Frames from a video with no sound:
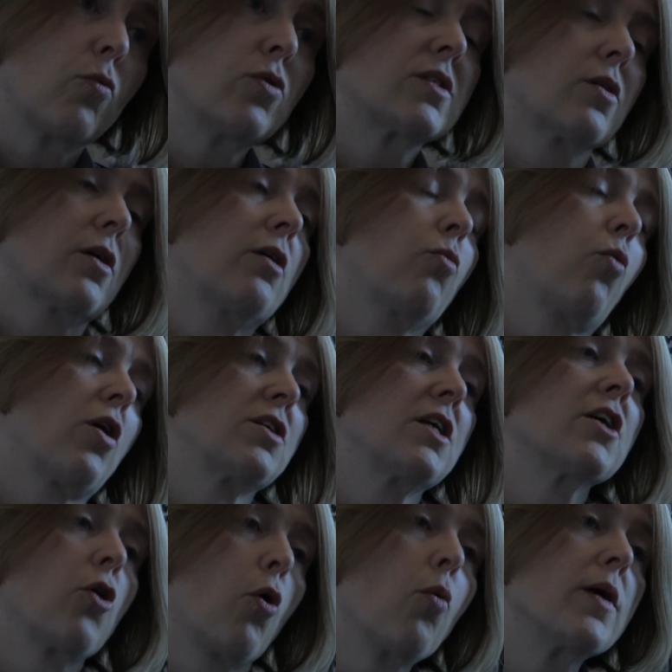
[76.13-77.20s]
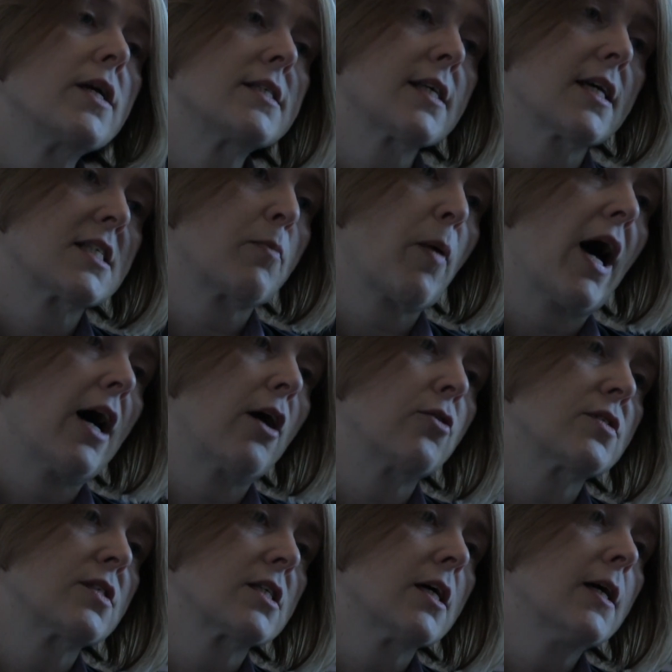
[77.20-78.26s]
was what he had always
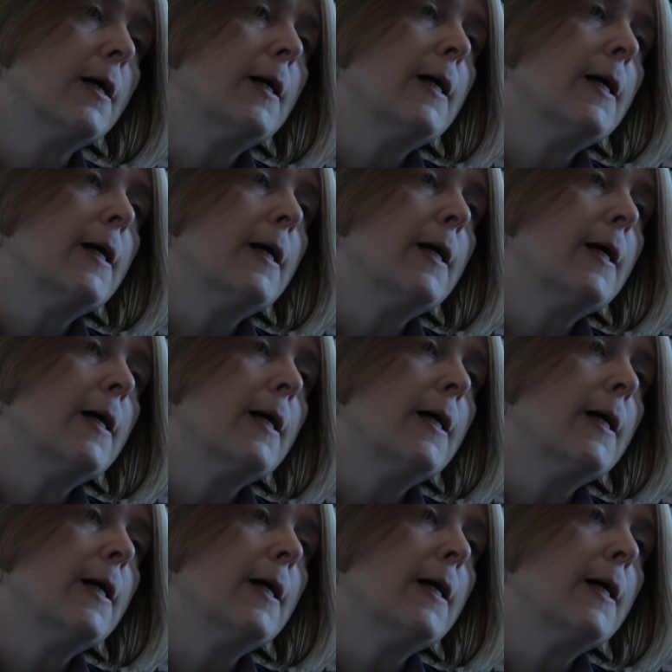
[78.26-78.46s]
espoused.